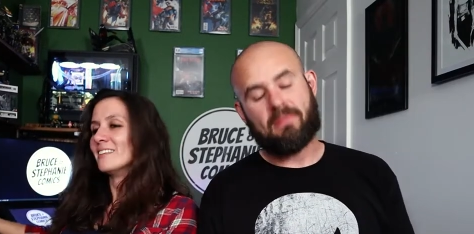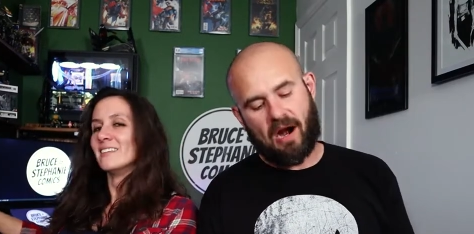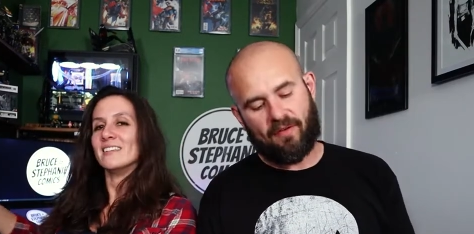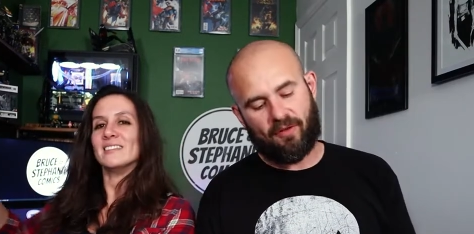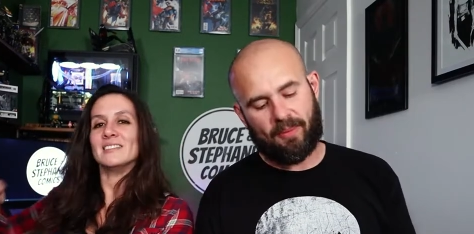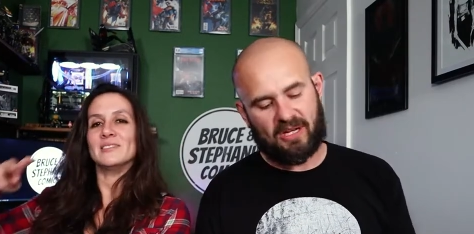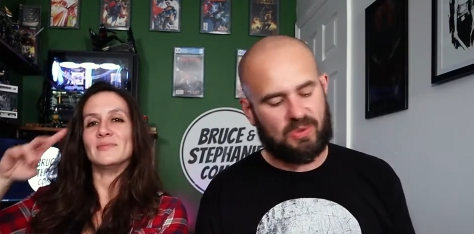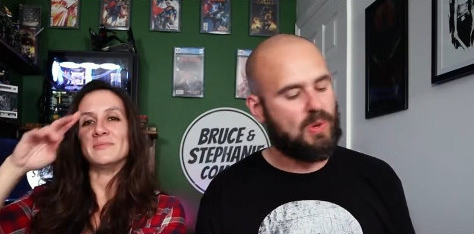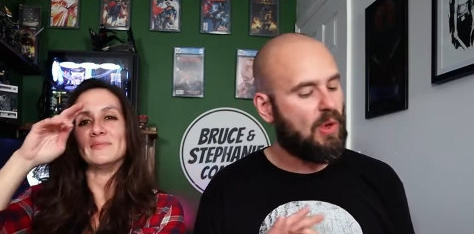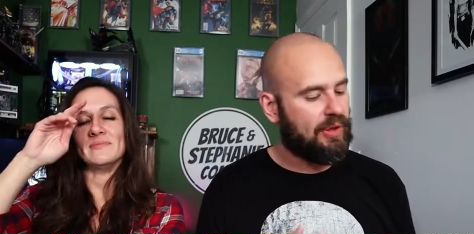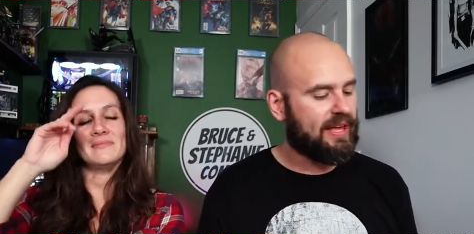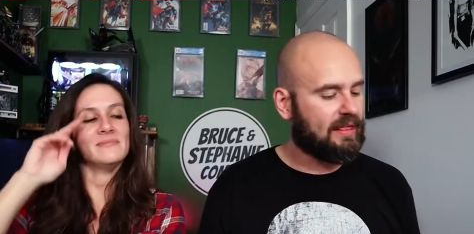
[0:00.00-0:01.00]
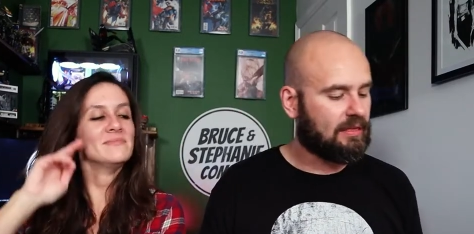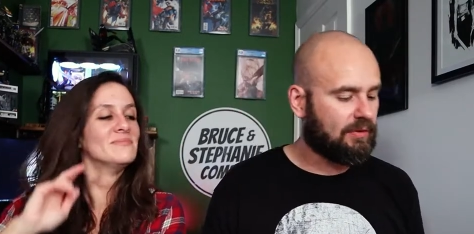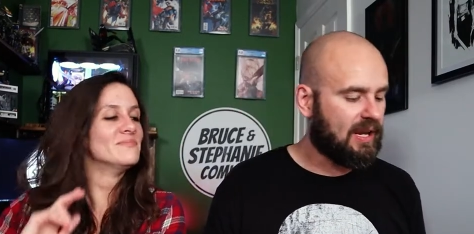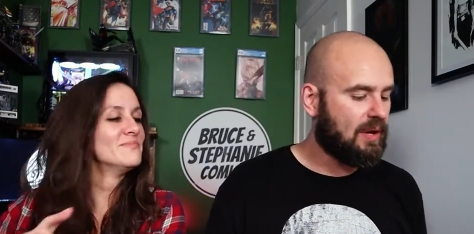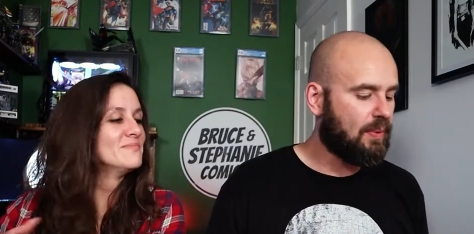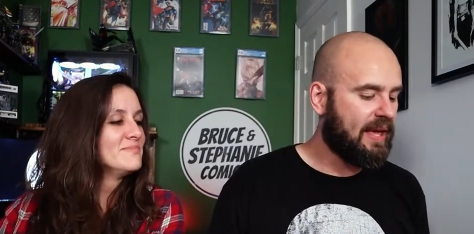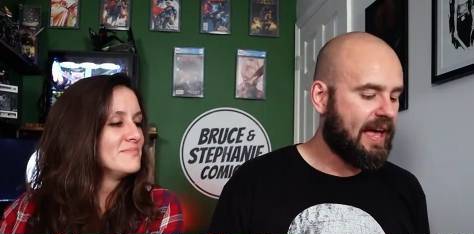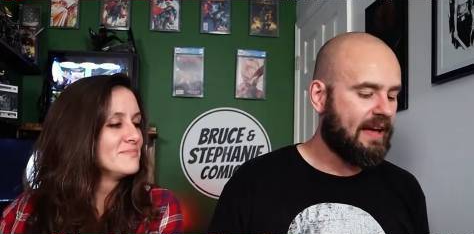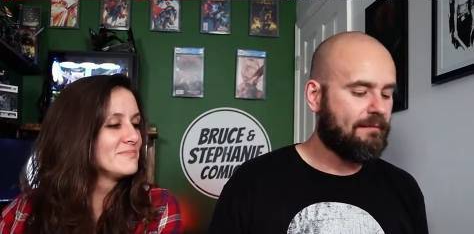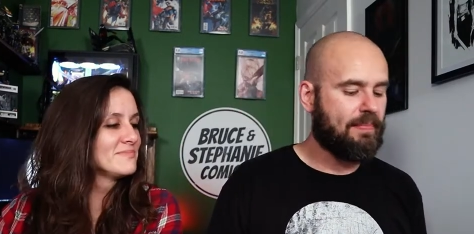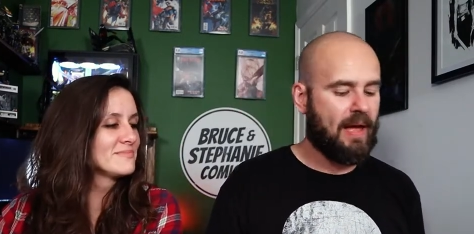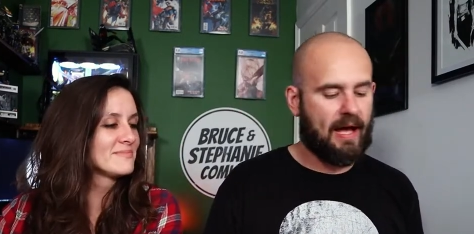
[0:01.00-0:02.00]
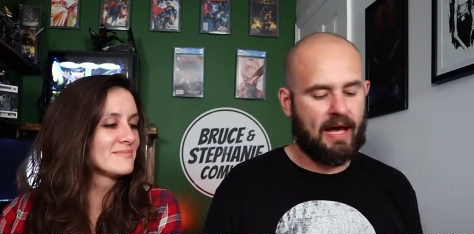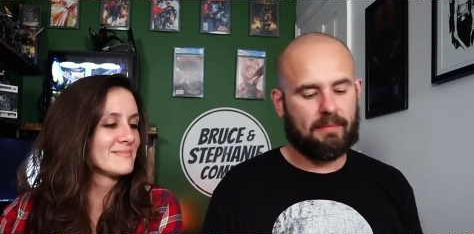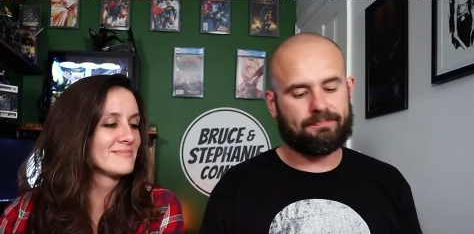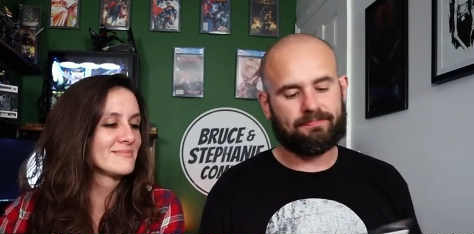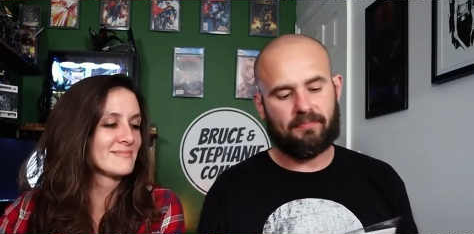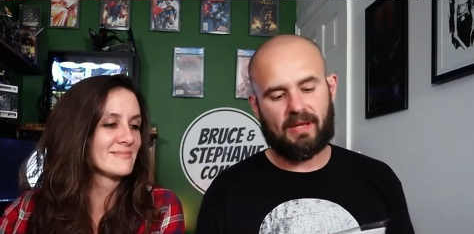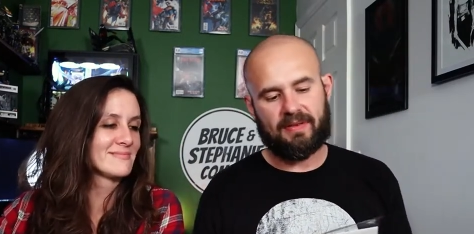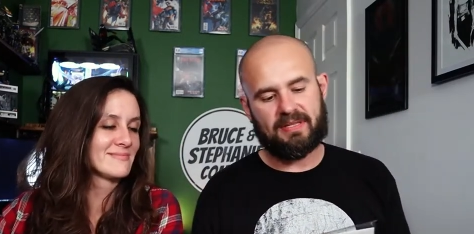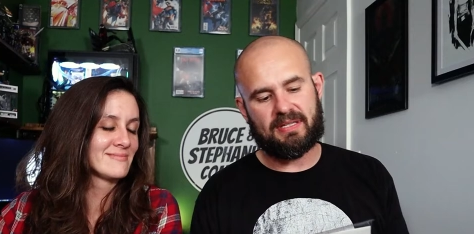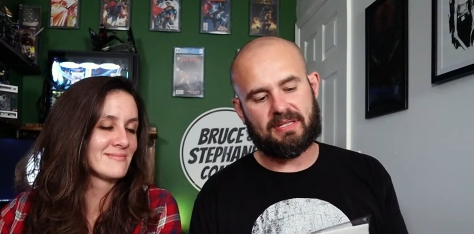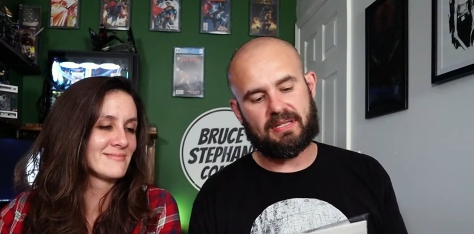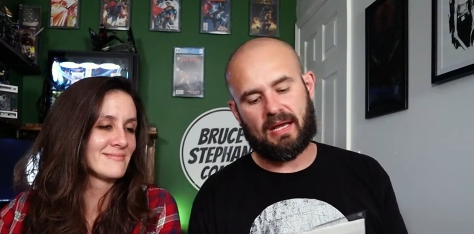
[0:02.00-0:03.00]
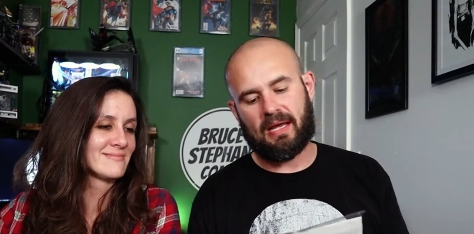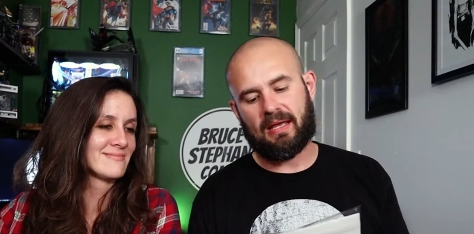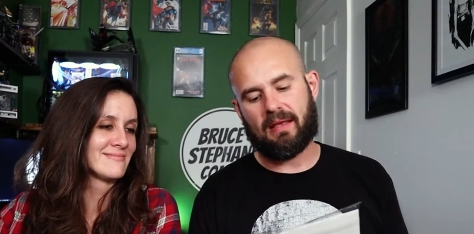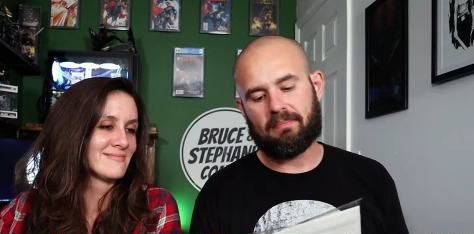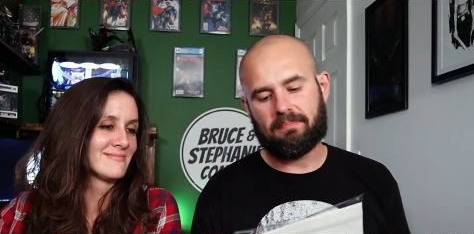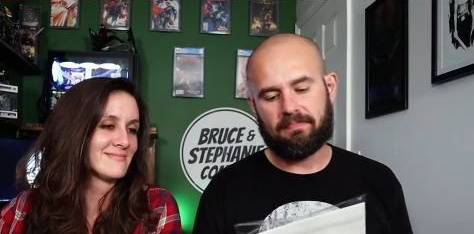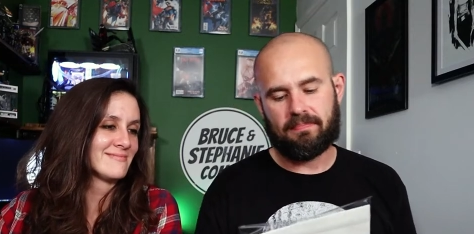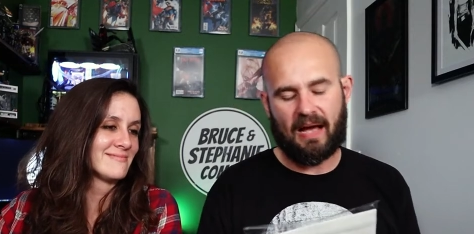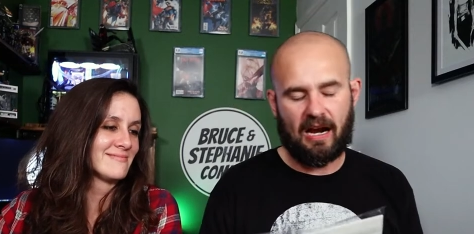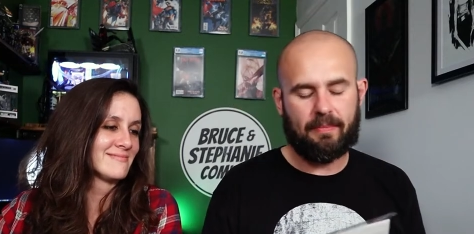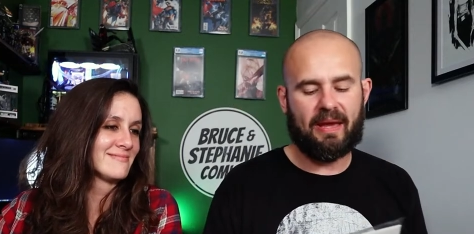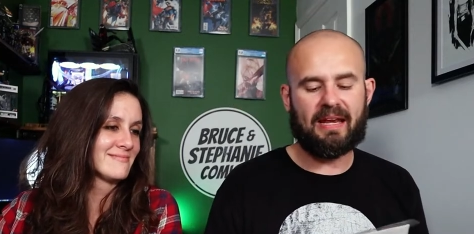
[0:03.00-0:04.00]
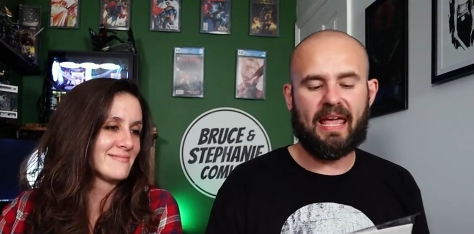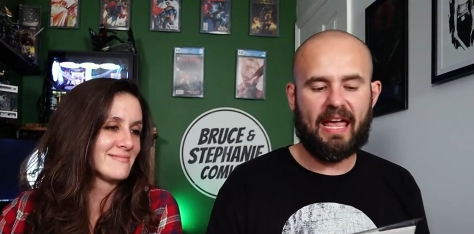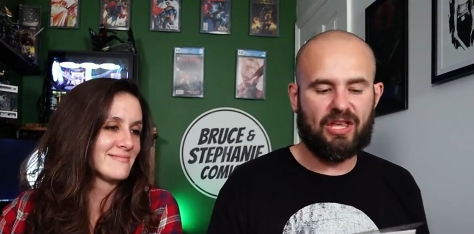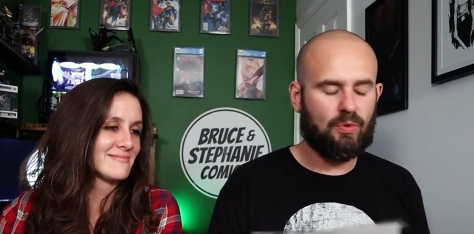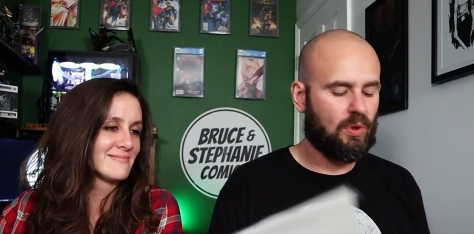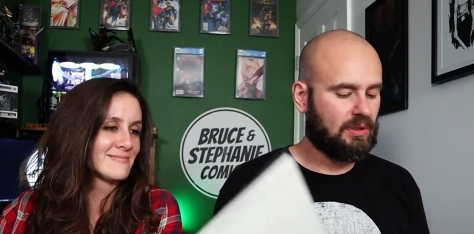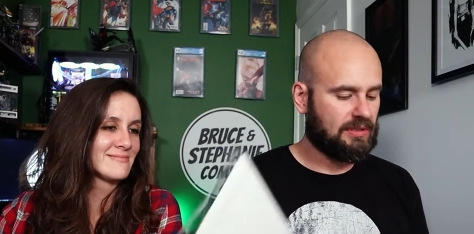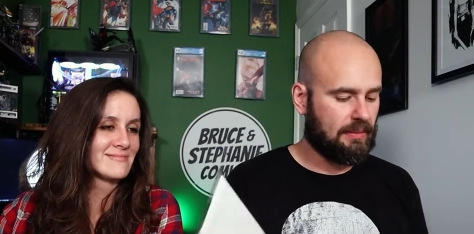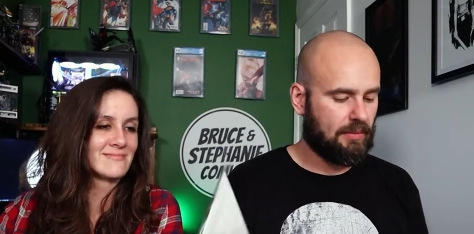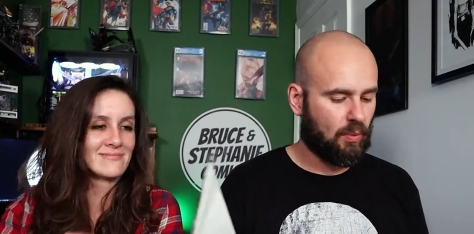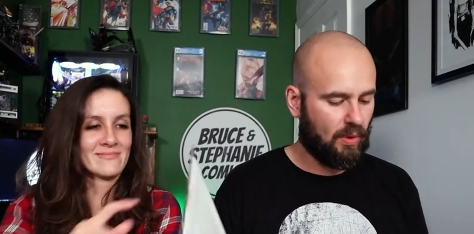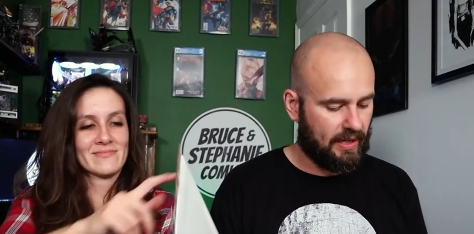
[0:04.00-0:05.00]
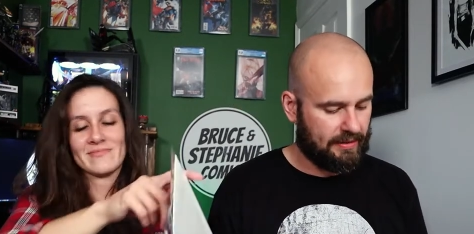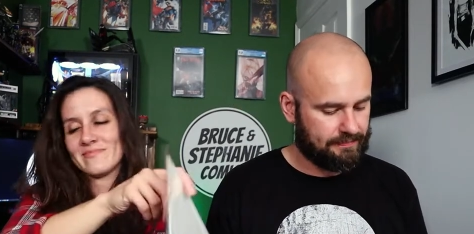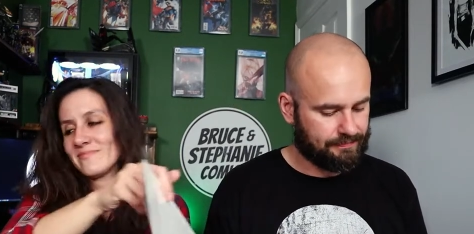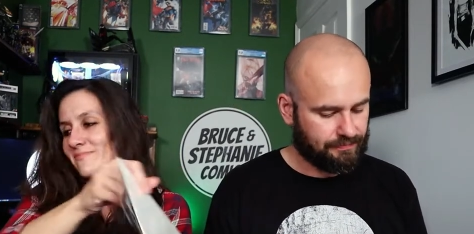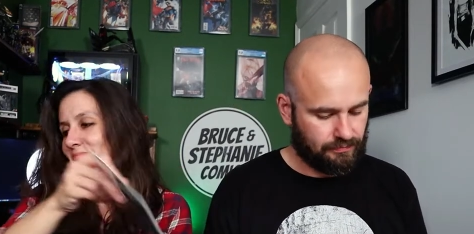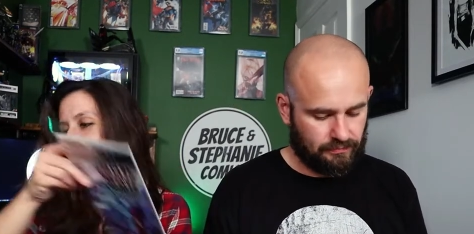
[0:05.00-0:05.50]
Speaker 1: Marvel books. We only got three. We have. Um, This is uh, Iron Man Annual number one.